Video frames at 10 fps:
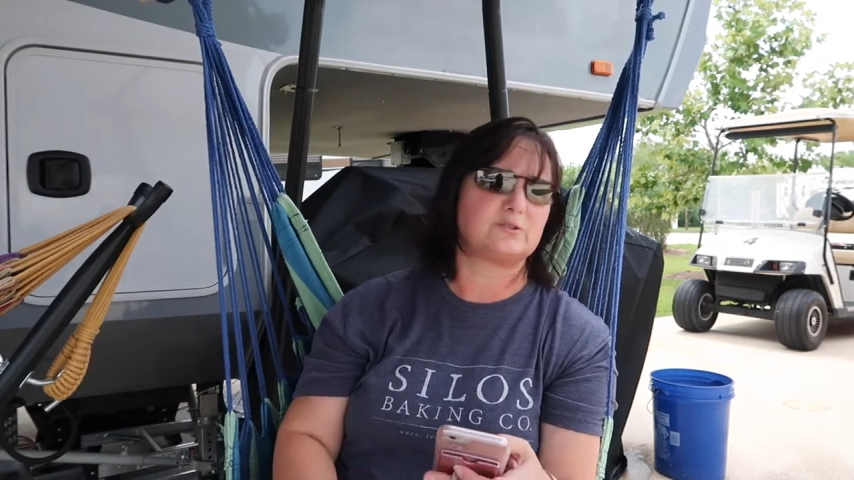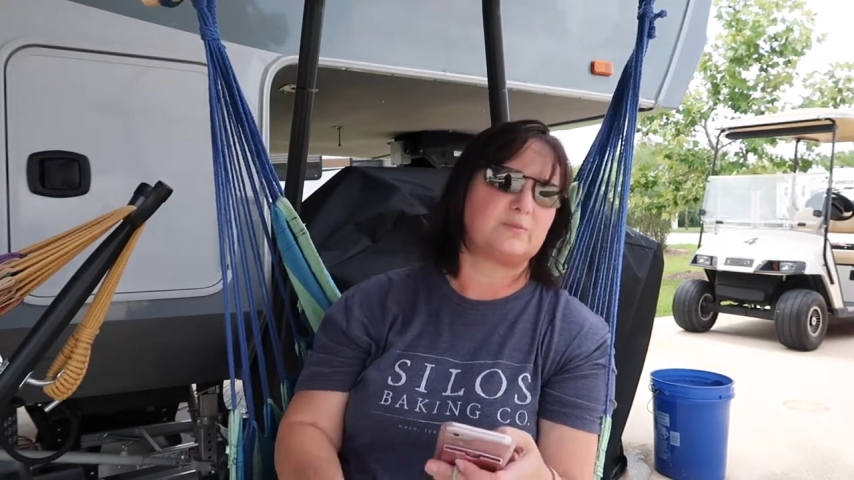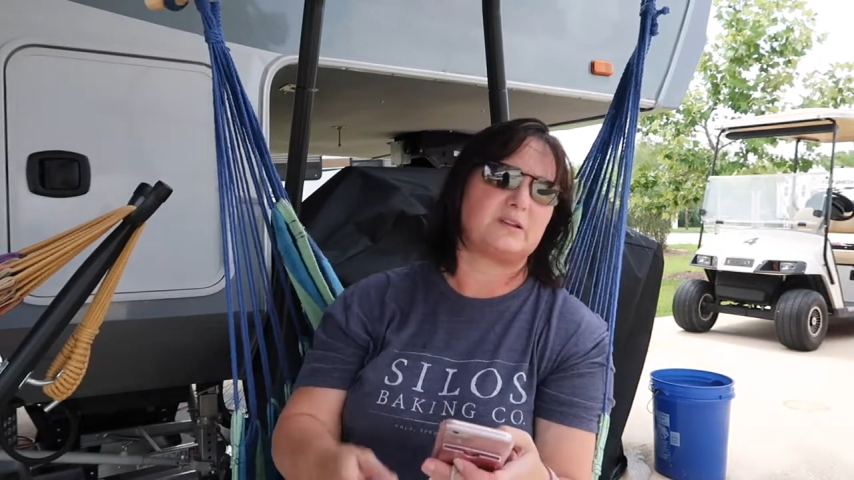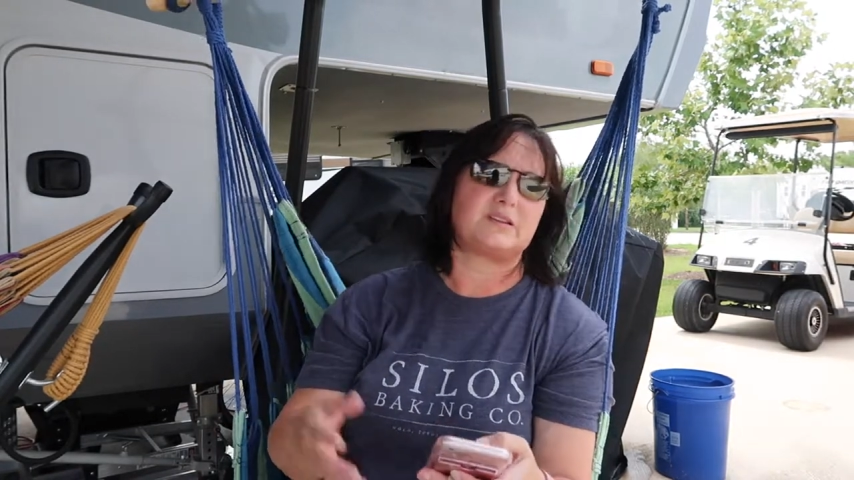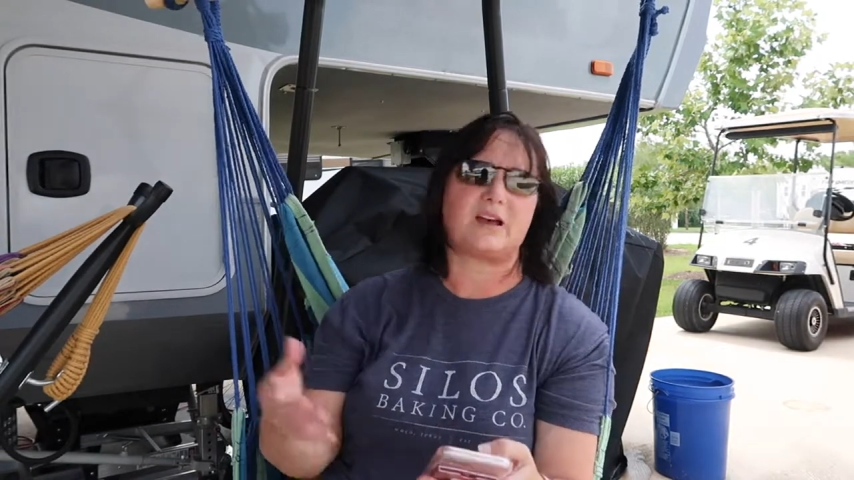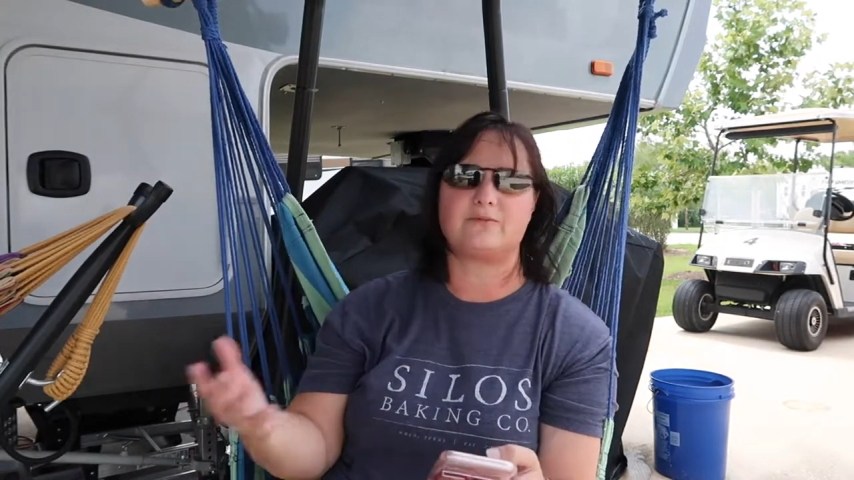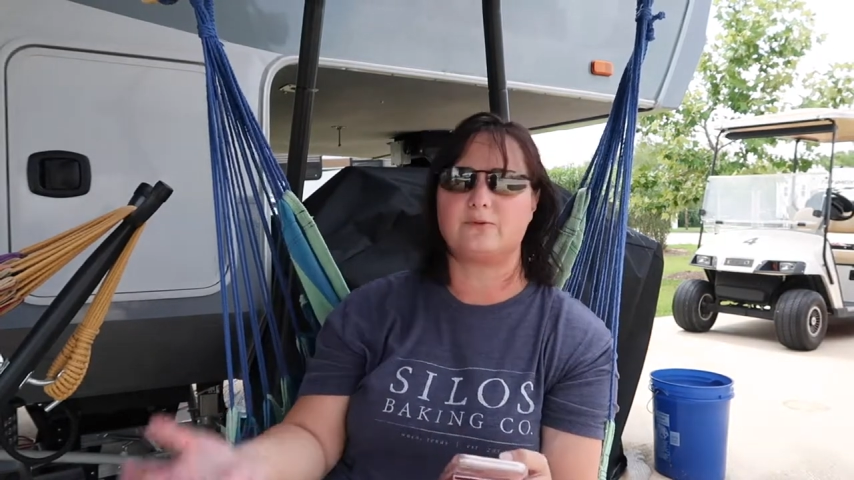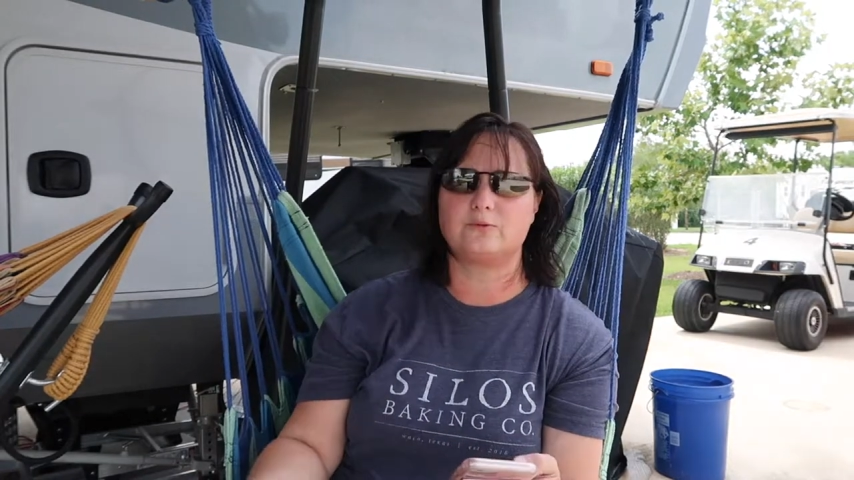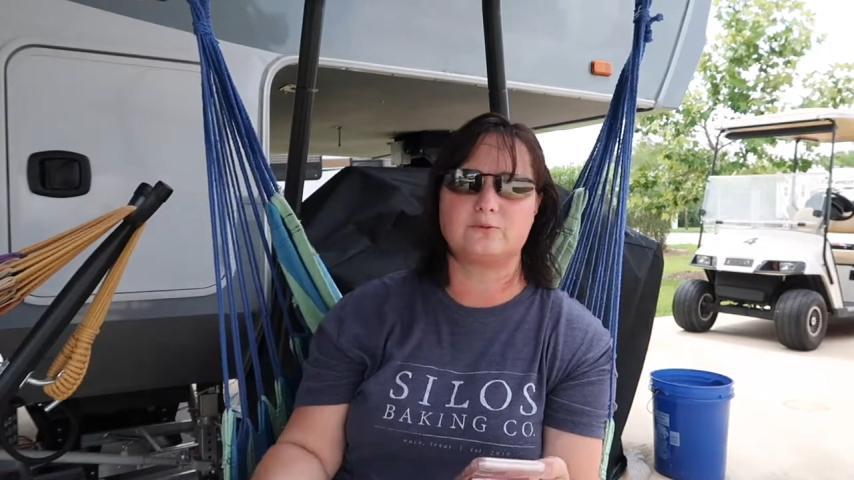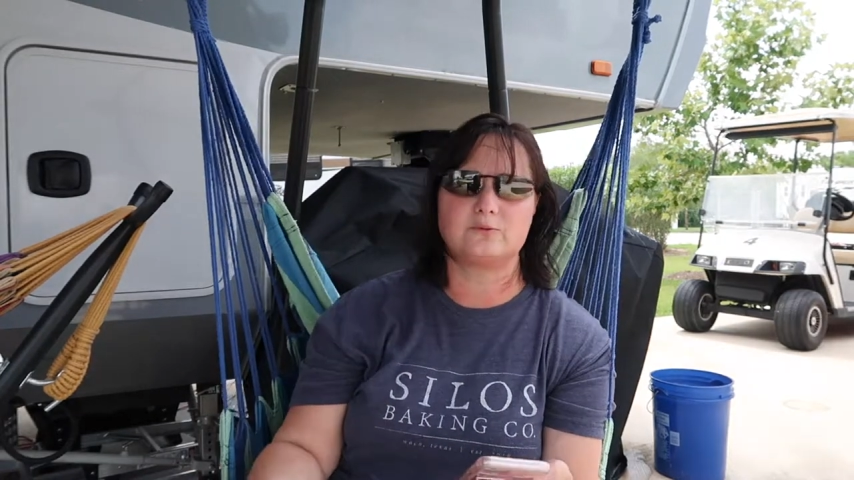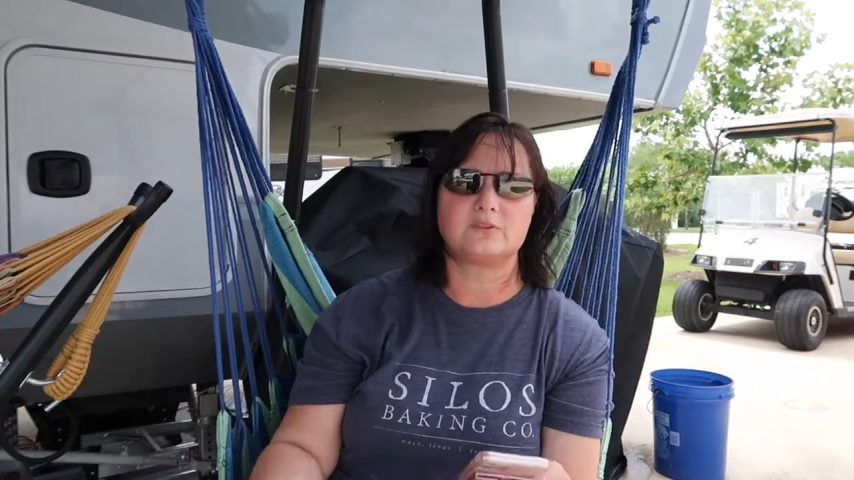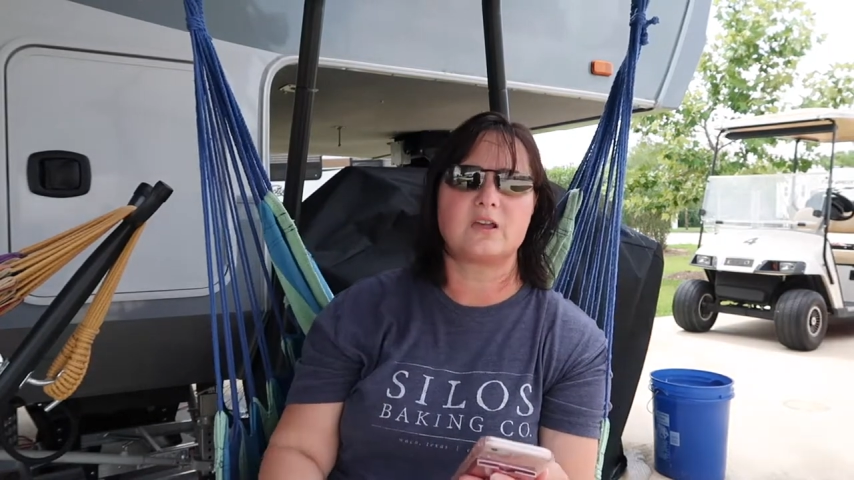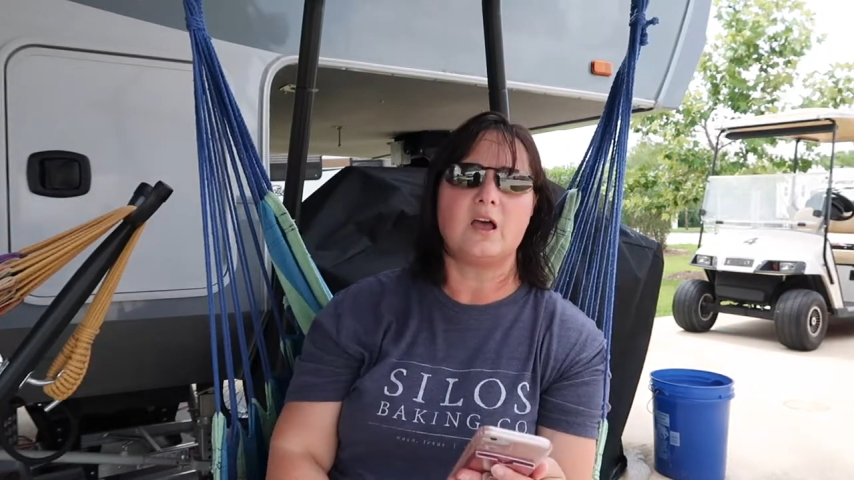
there's been typhoon,